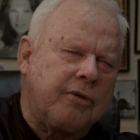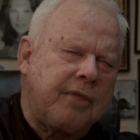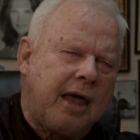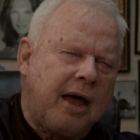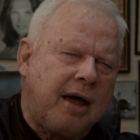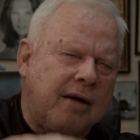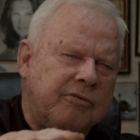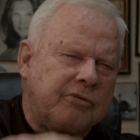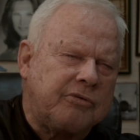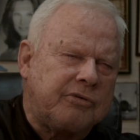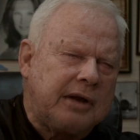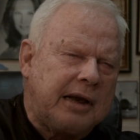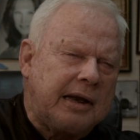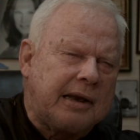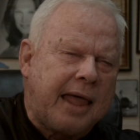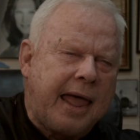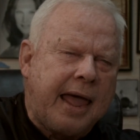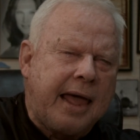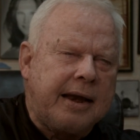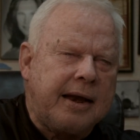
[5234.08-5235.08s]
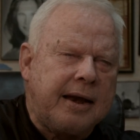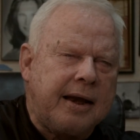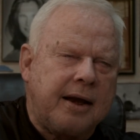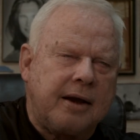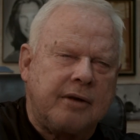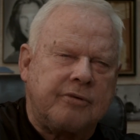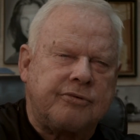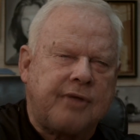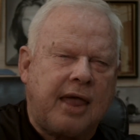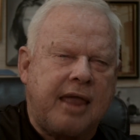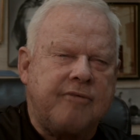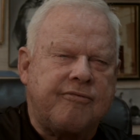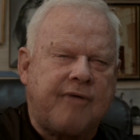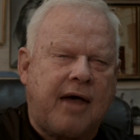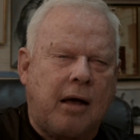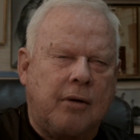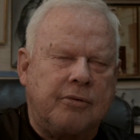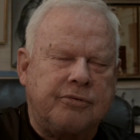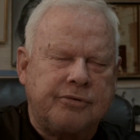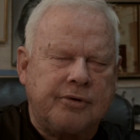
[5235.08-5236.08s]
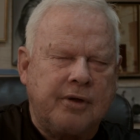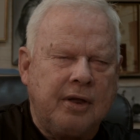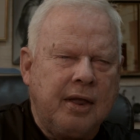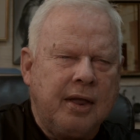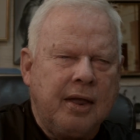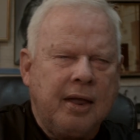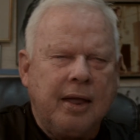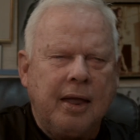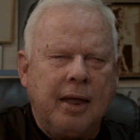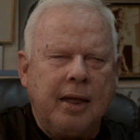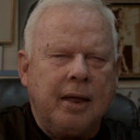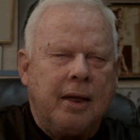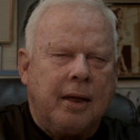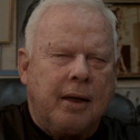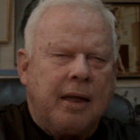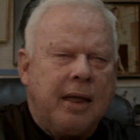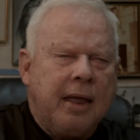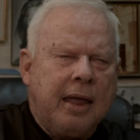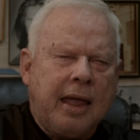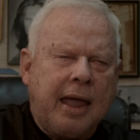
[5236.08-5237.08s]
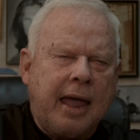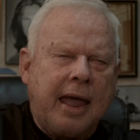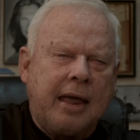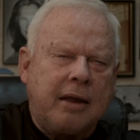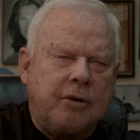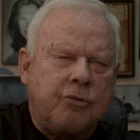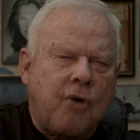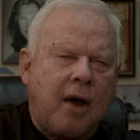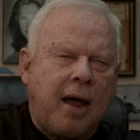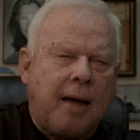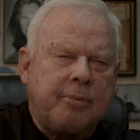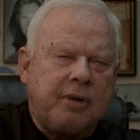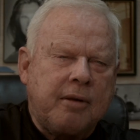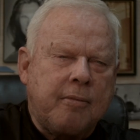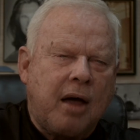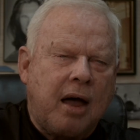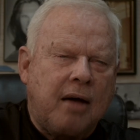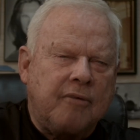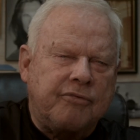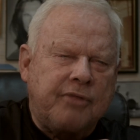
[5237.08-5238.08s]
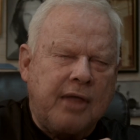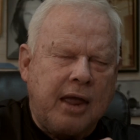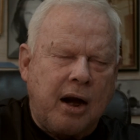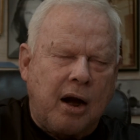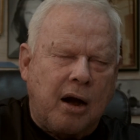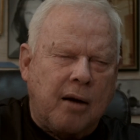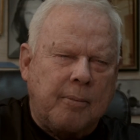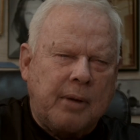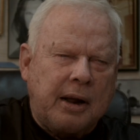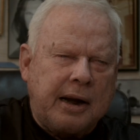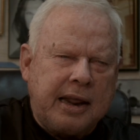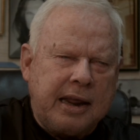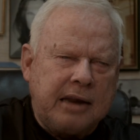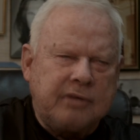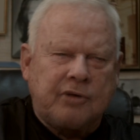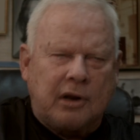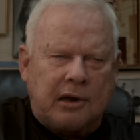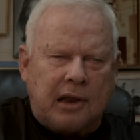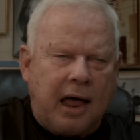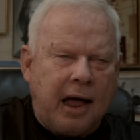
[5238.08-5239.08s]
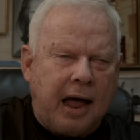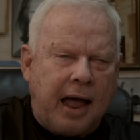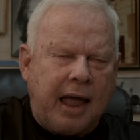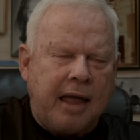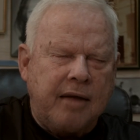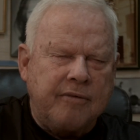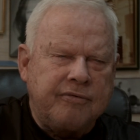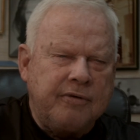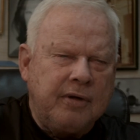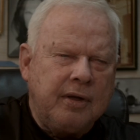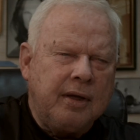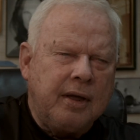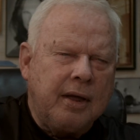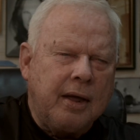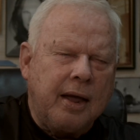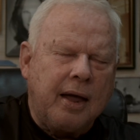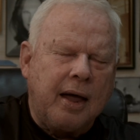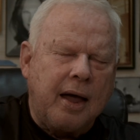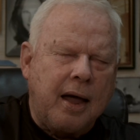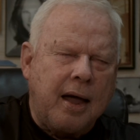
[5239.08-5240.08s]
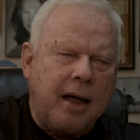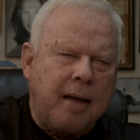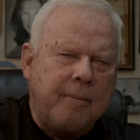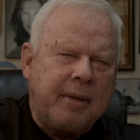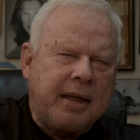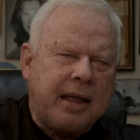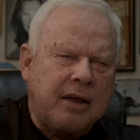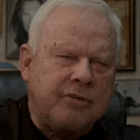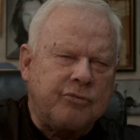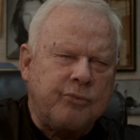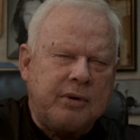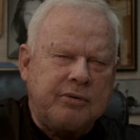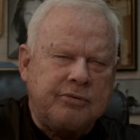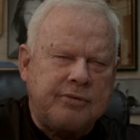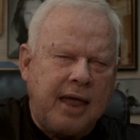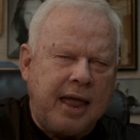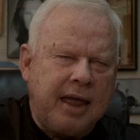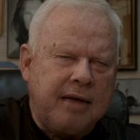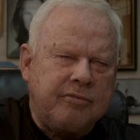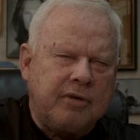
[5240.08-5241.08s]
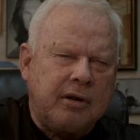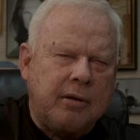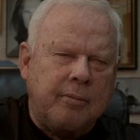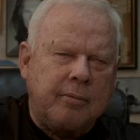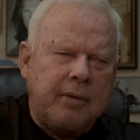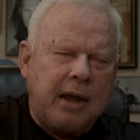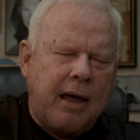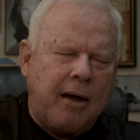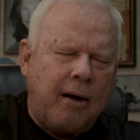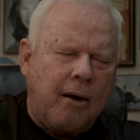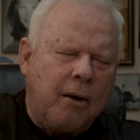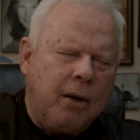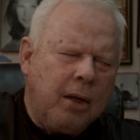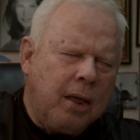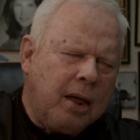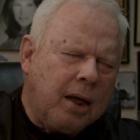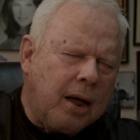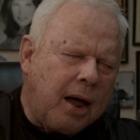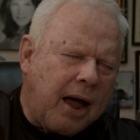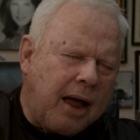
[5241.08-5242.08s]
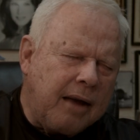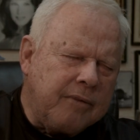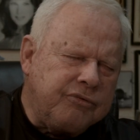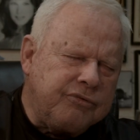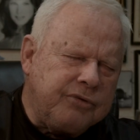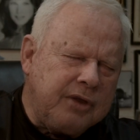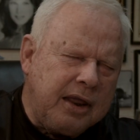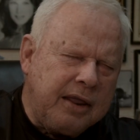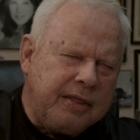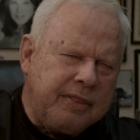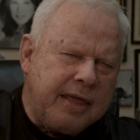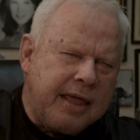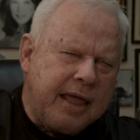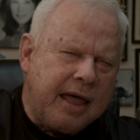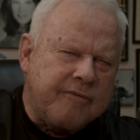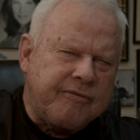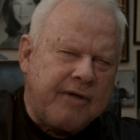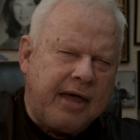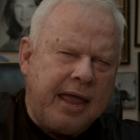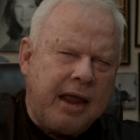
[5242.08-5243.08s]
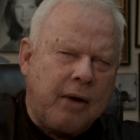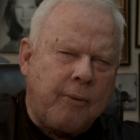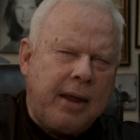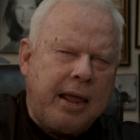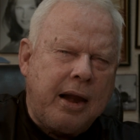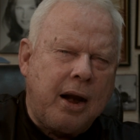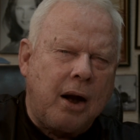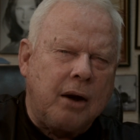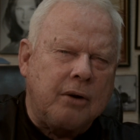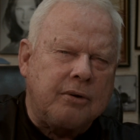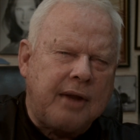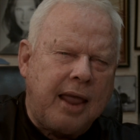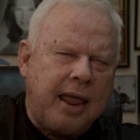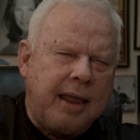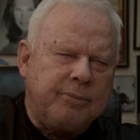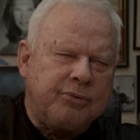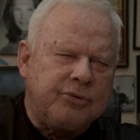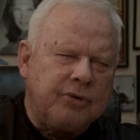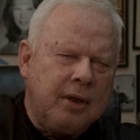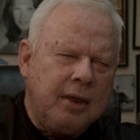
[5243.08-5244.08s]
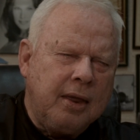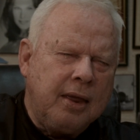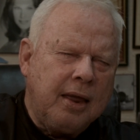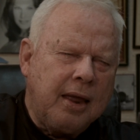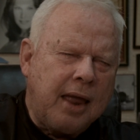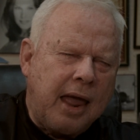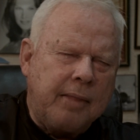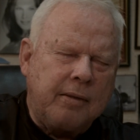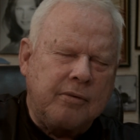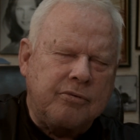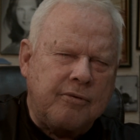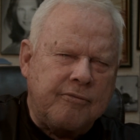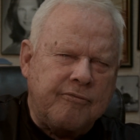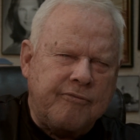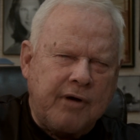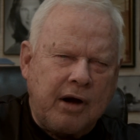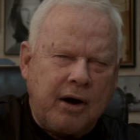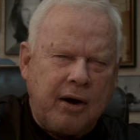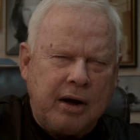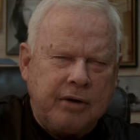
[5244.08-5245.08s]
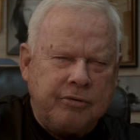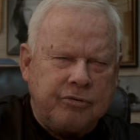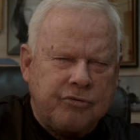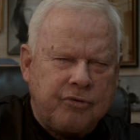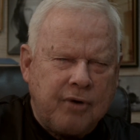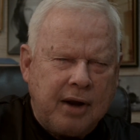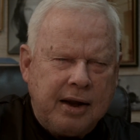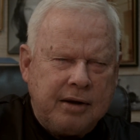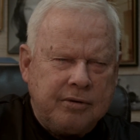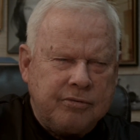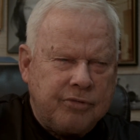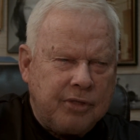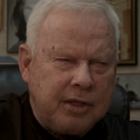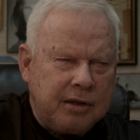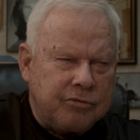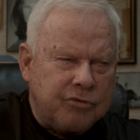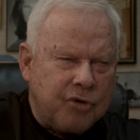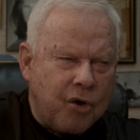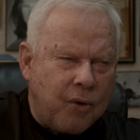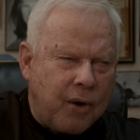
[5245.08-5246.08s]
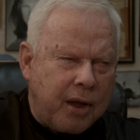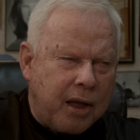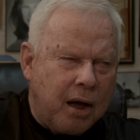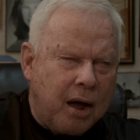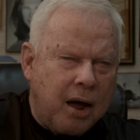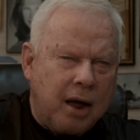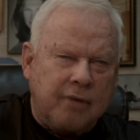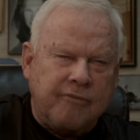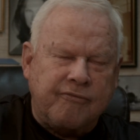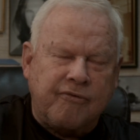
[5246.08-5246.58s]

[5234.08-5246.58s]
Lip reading: They obviously landed at a safe house and dropped him off there, but he's alive because we saved him. Now, I've seen the FAA radar tapes, and there's some very strange things going on.